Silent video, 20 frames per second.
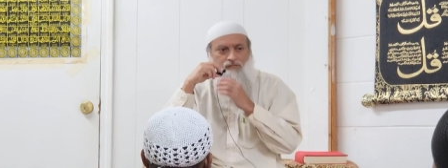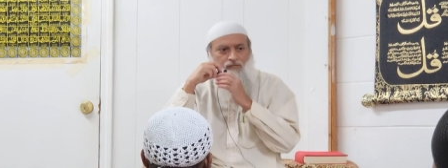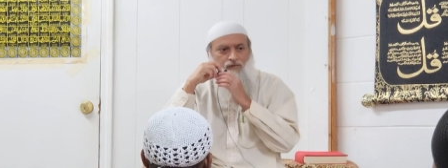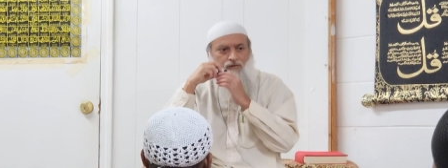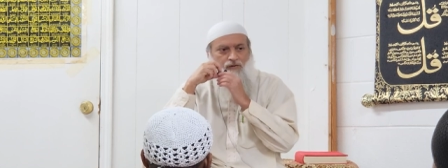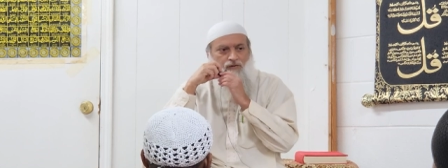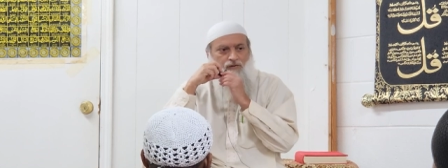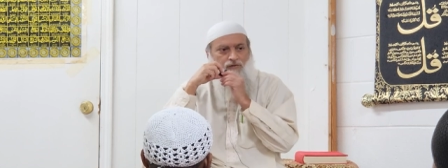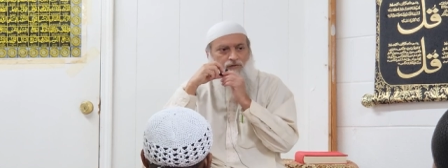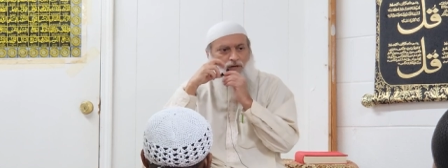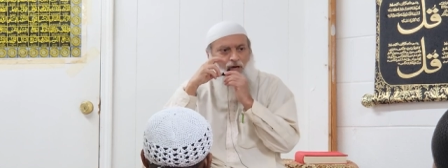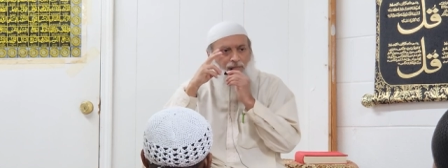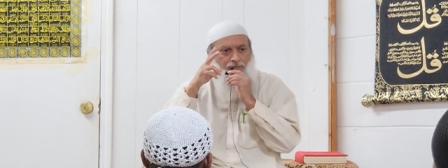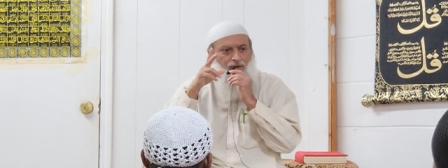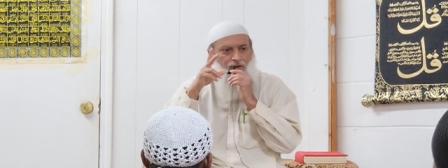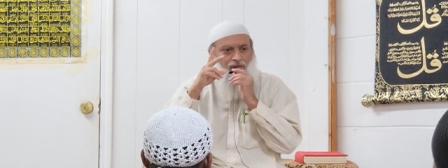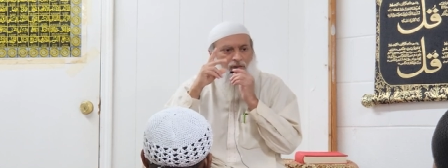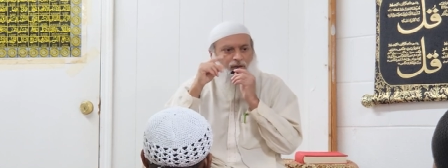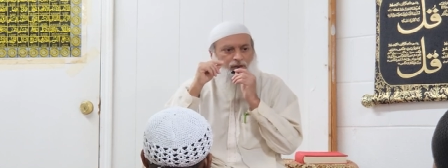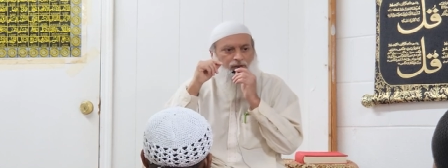you know, a
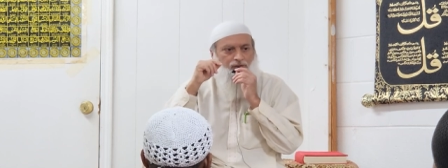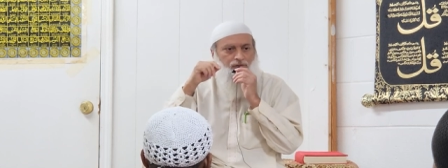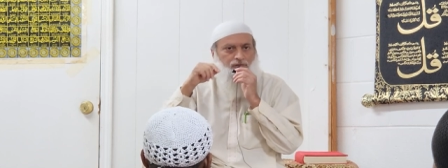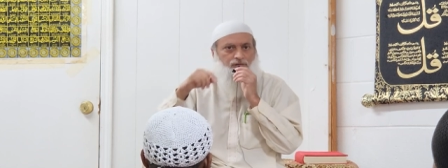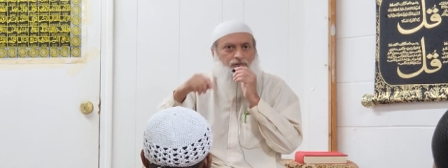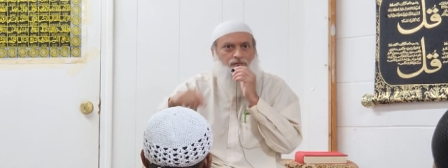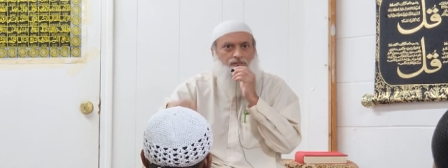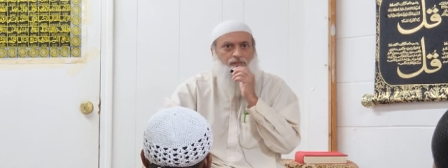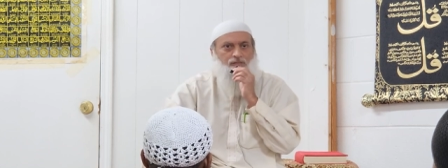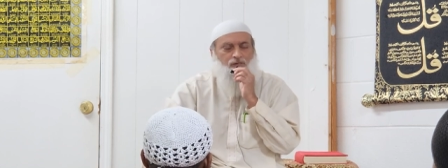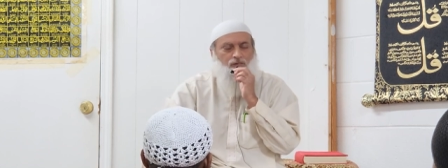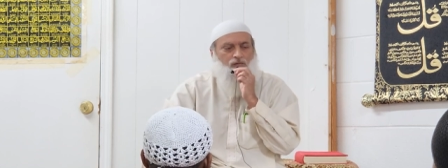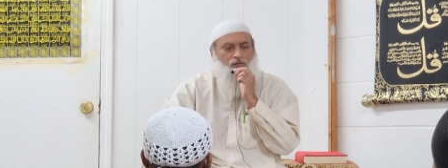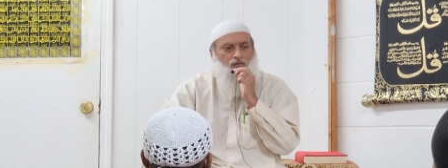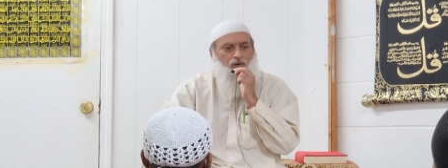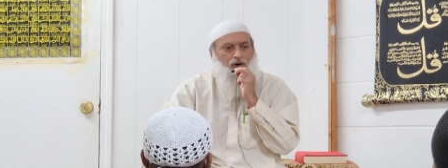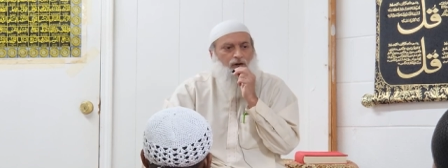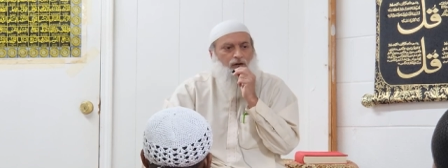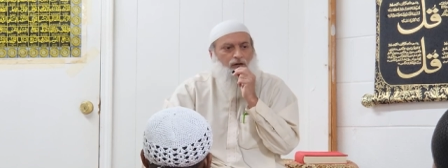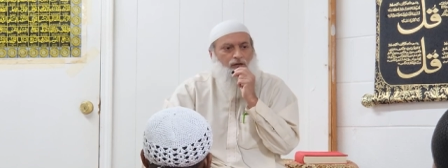couple of things
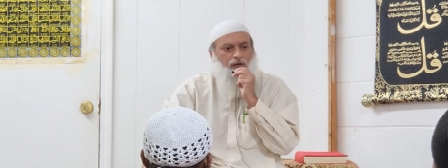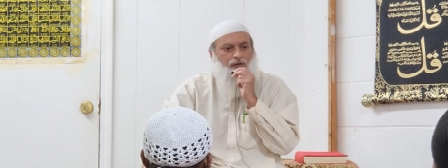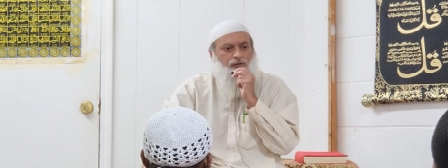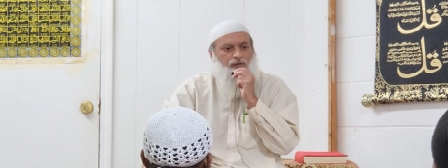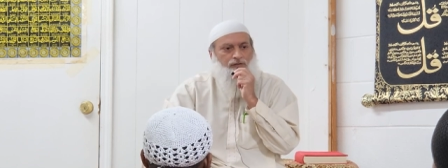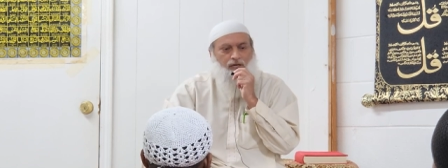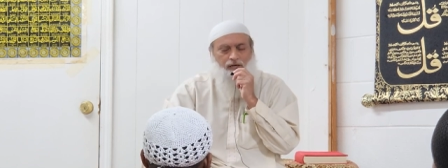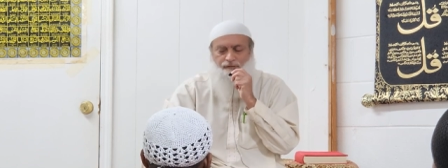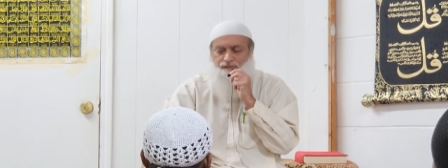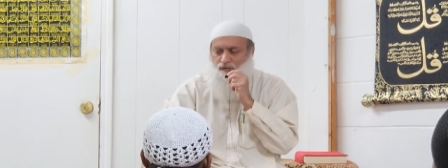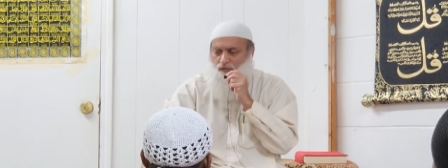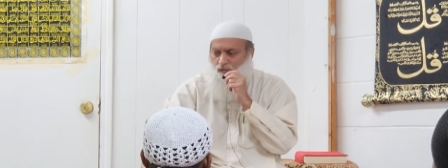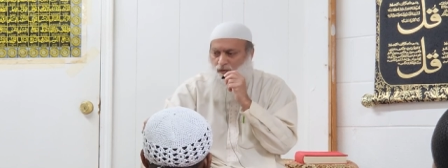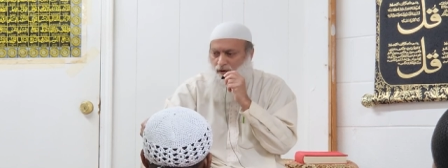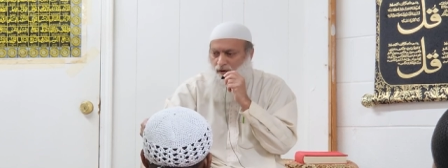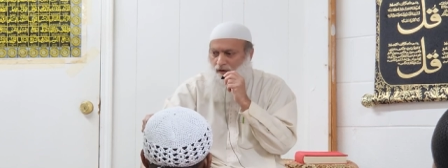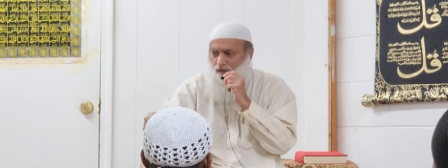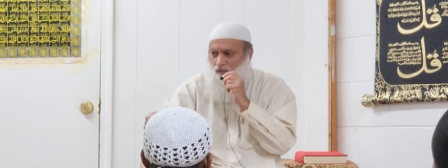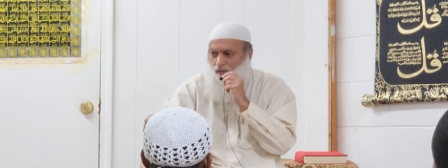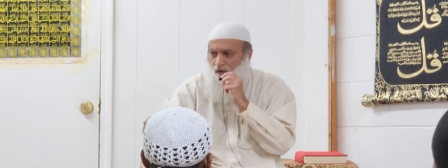one is that if you
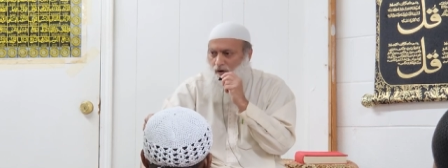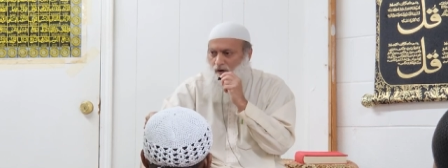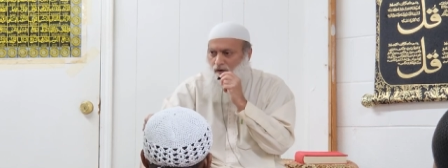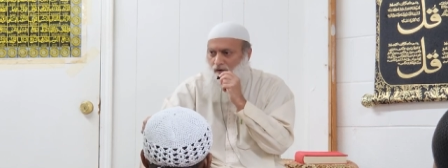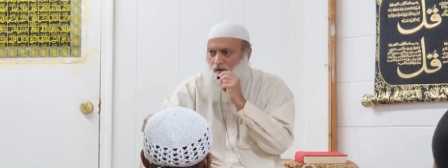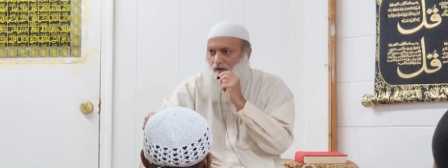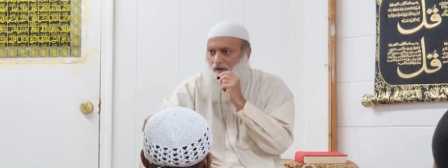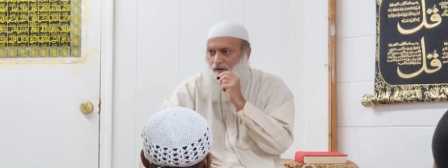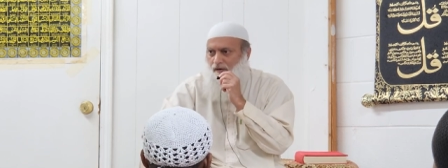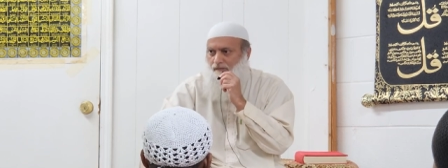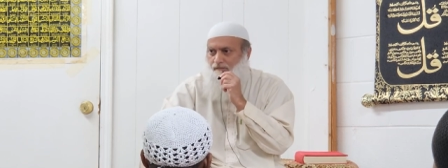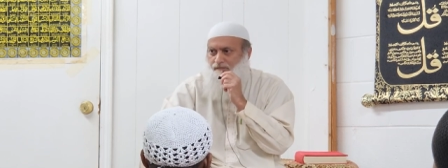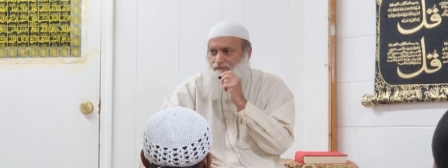wanted water,